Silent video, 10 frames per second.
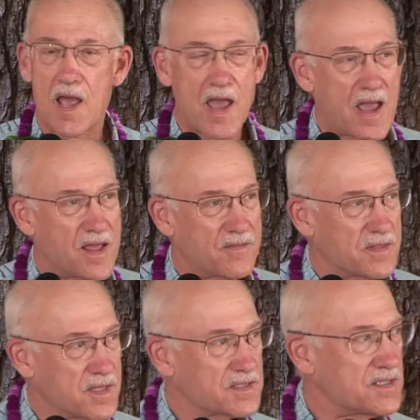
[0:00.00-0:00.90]
And
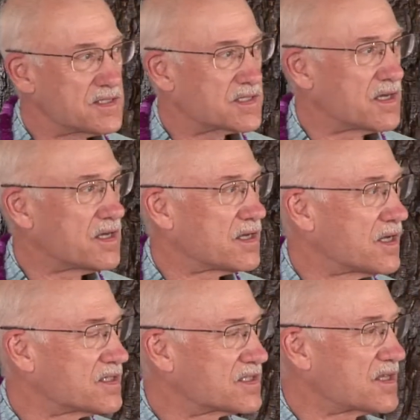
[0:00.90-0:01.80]
this is a
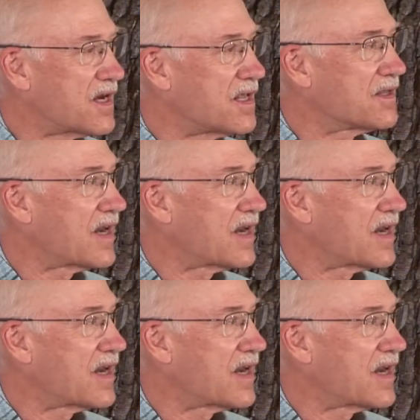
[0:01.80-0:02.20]
study that